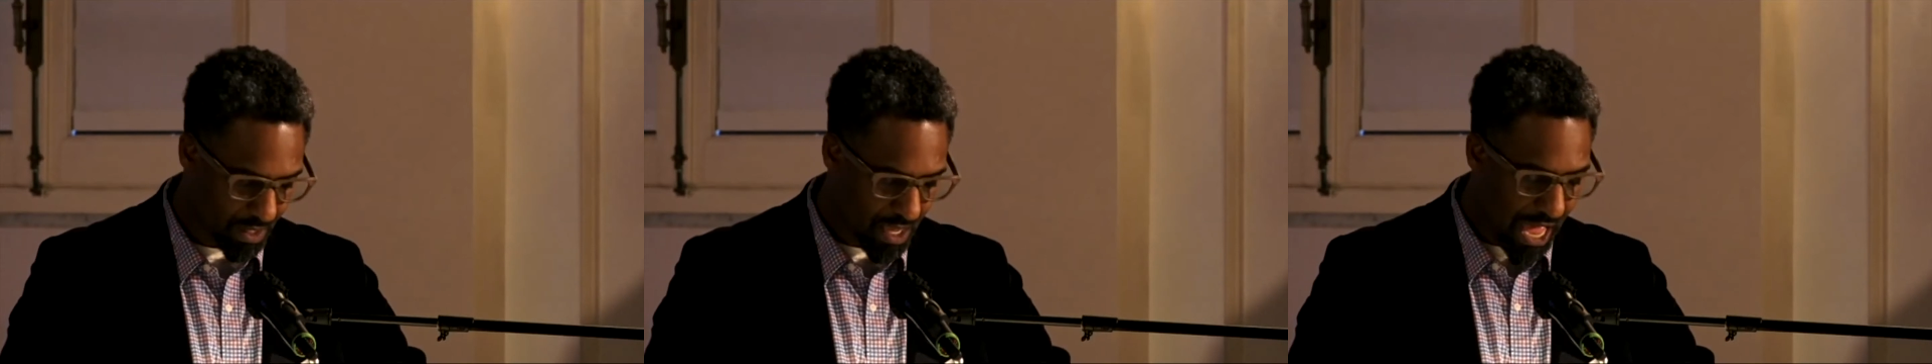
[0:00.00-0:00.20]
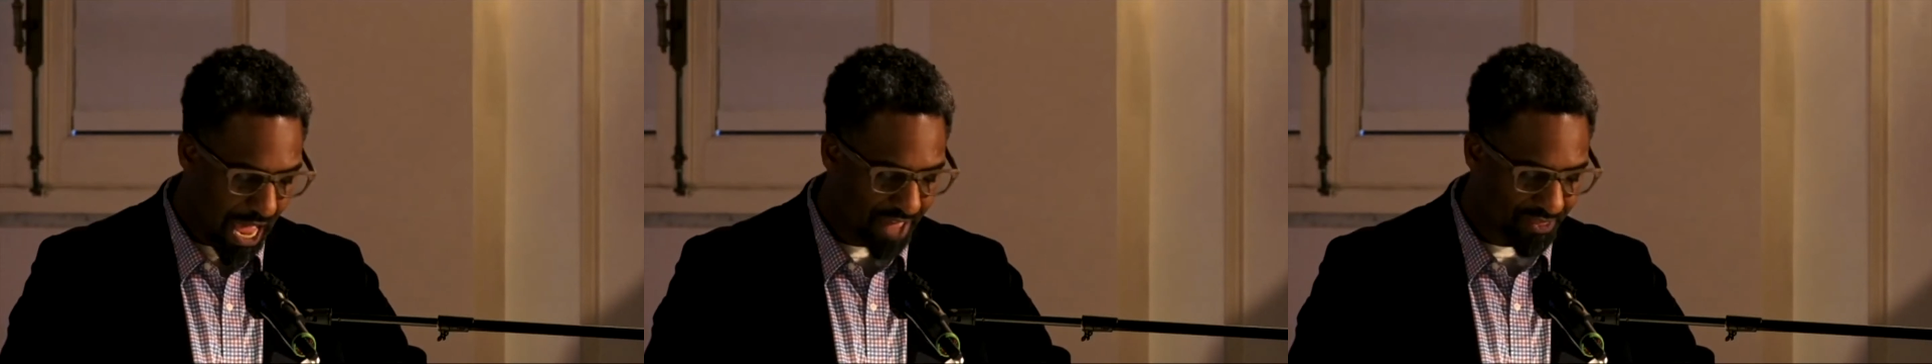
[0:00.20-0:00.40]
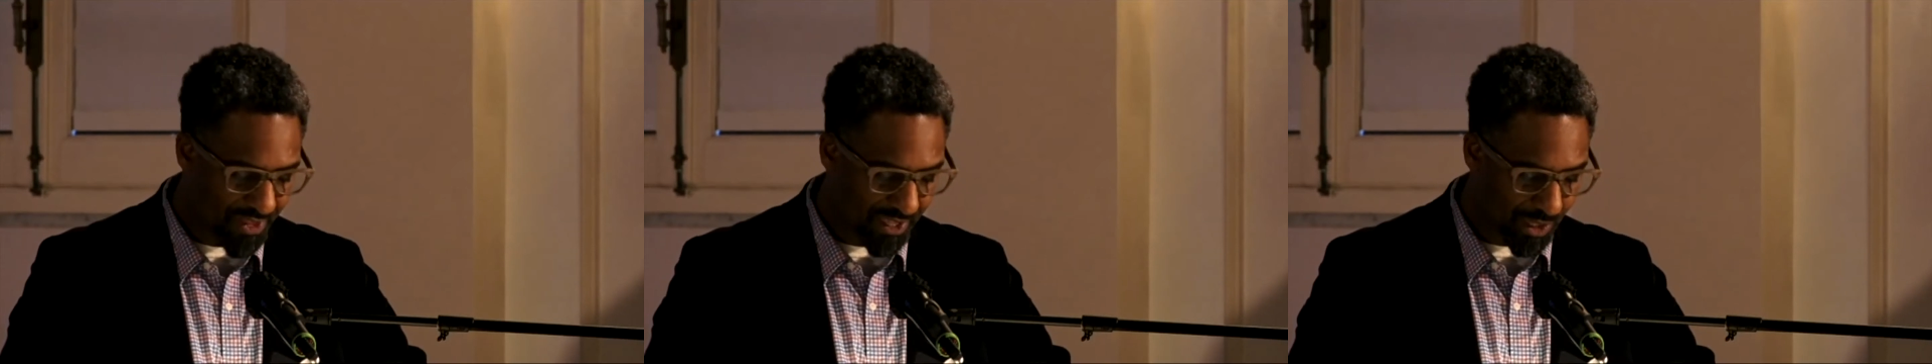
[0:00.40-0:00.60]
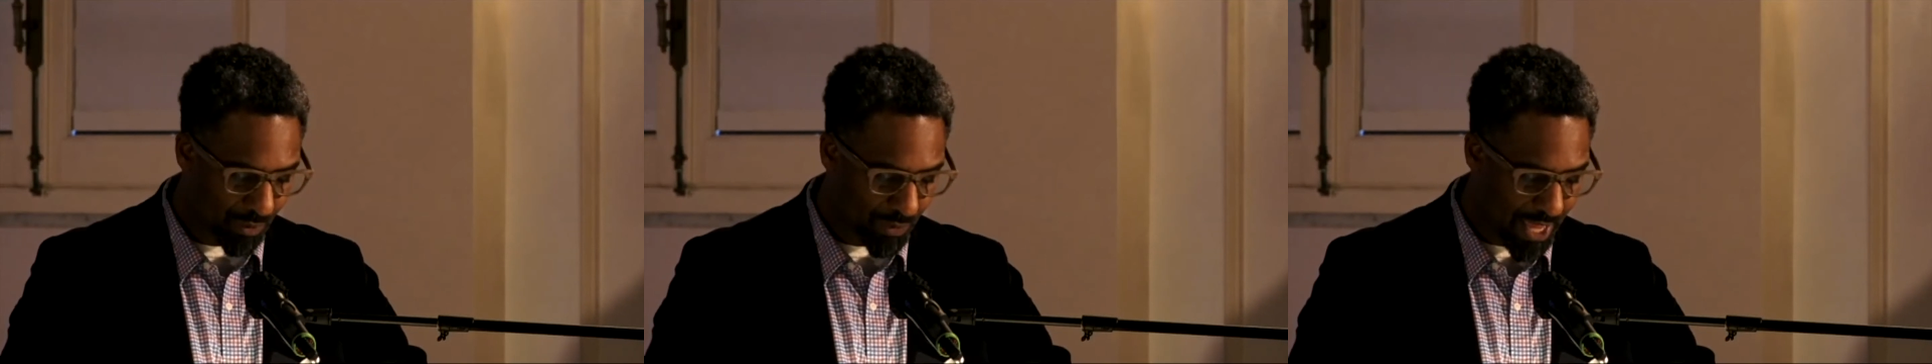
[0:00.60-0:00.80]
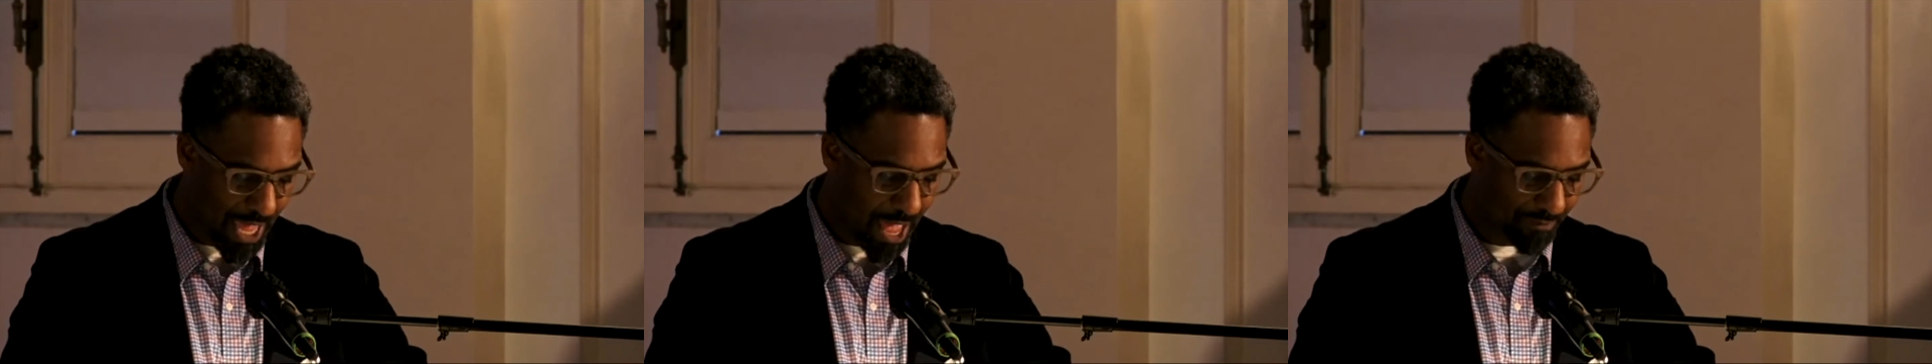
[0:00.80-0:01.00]
I think that we
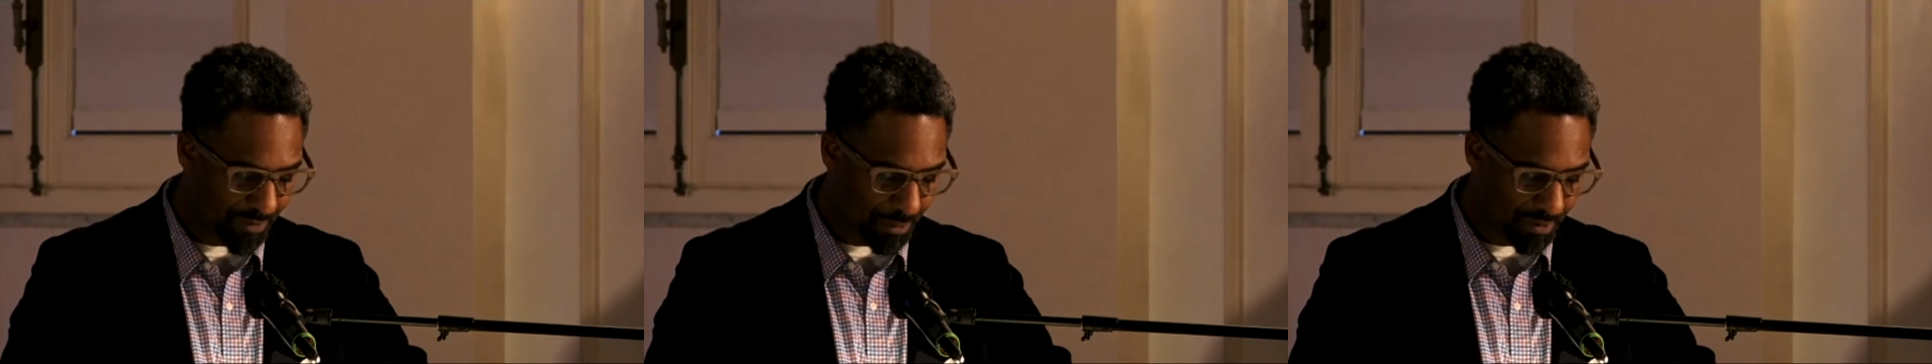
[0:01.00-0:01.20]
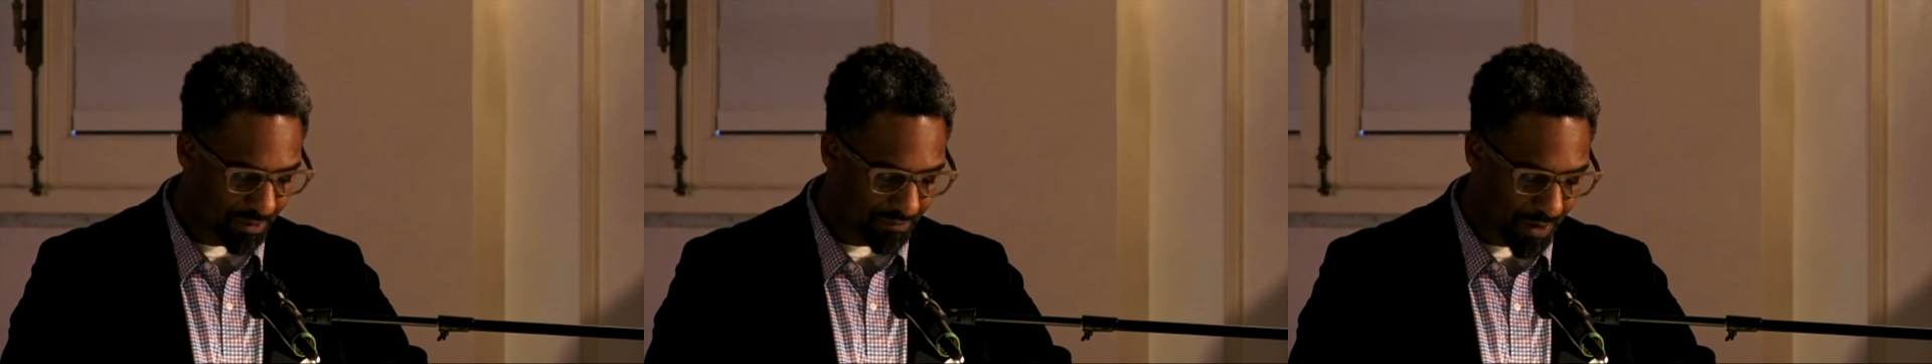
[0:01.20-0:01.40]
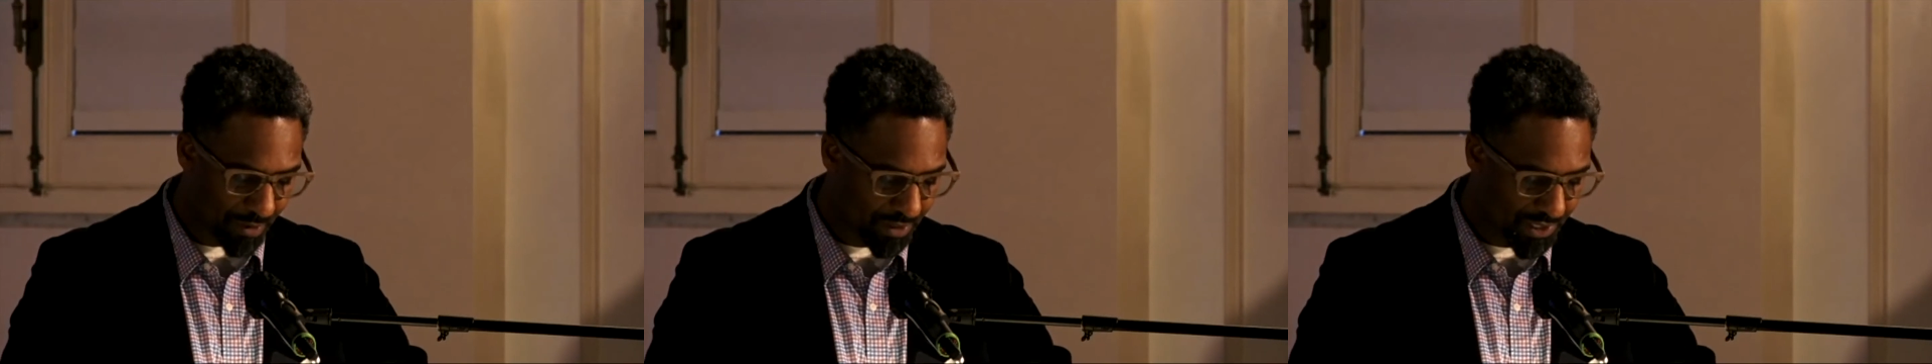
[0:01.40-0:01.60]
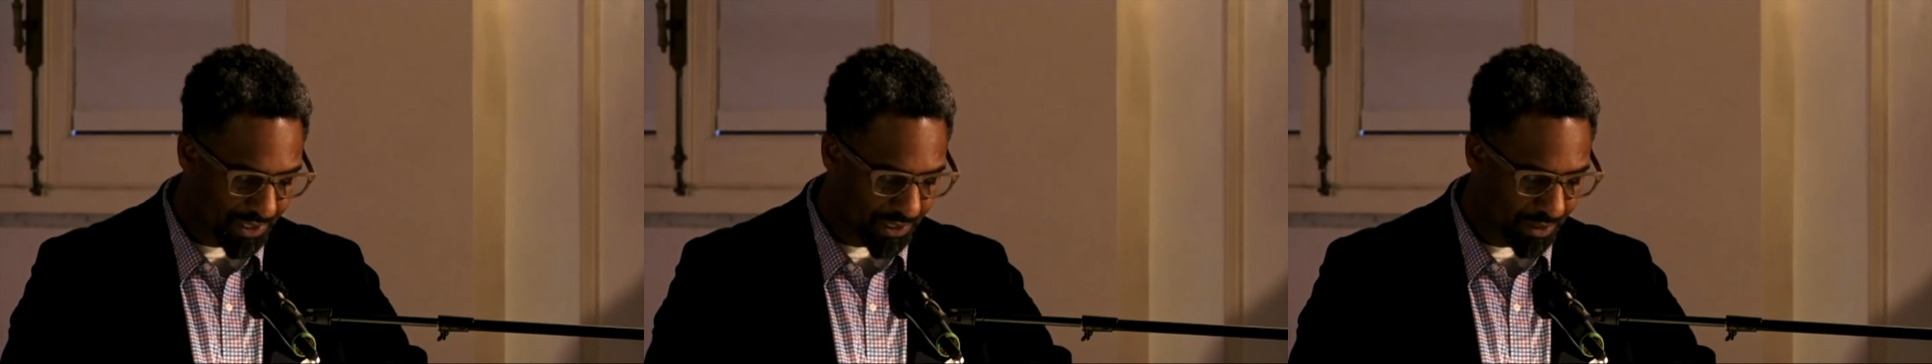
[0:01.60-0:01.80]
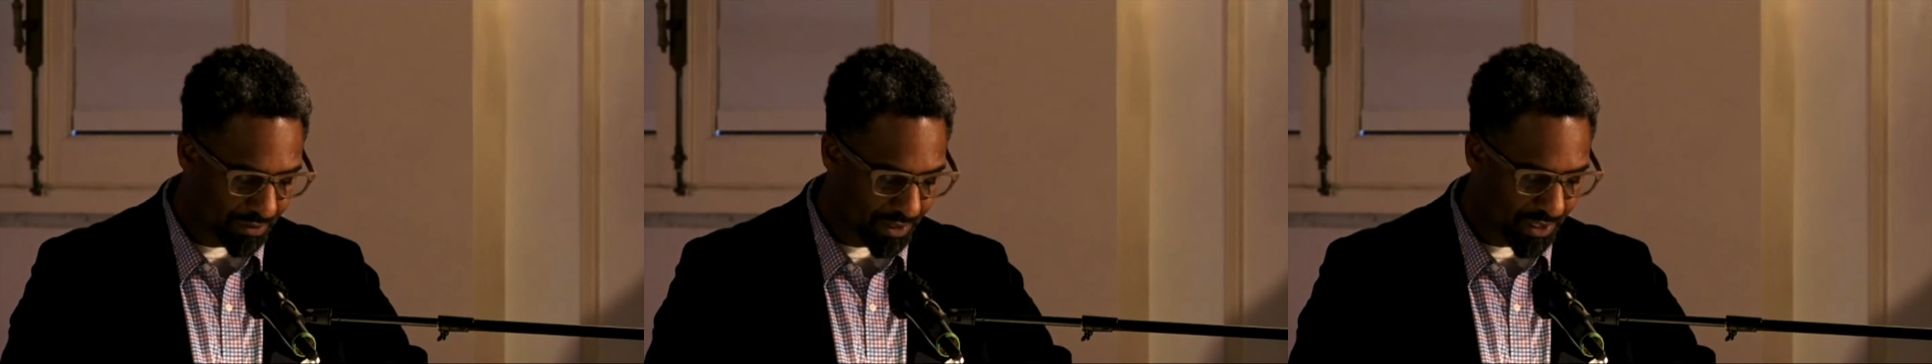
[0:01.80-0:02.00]
have to be very
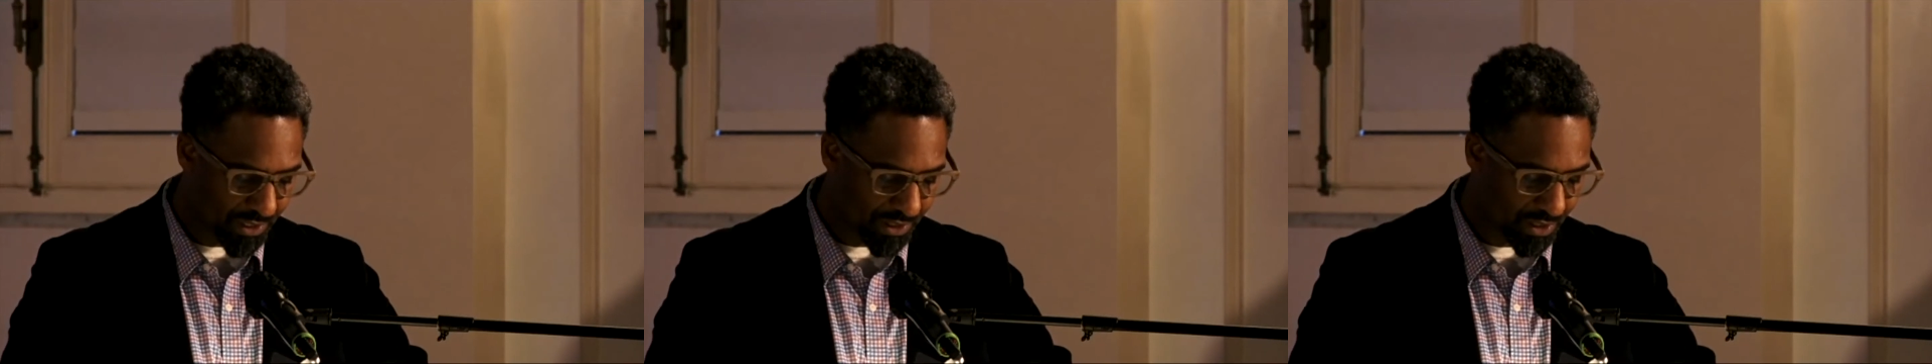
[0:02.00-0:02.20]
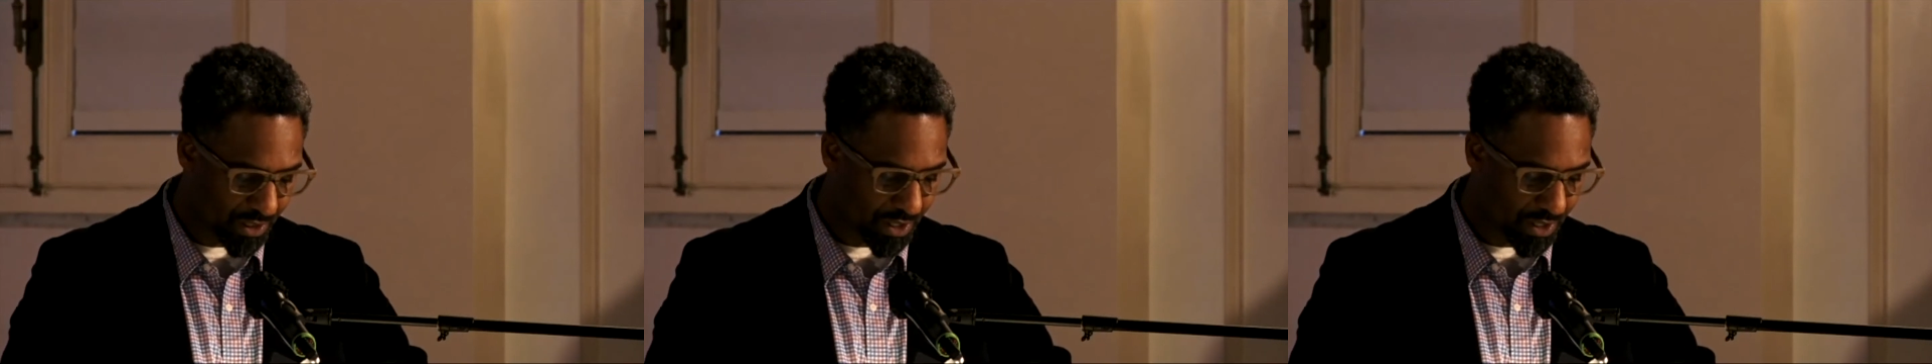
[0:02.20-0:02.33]
serious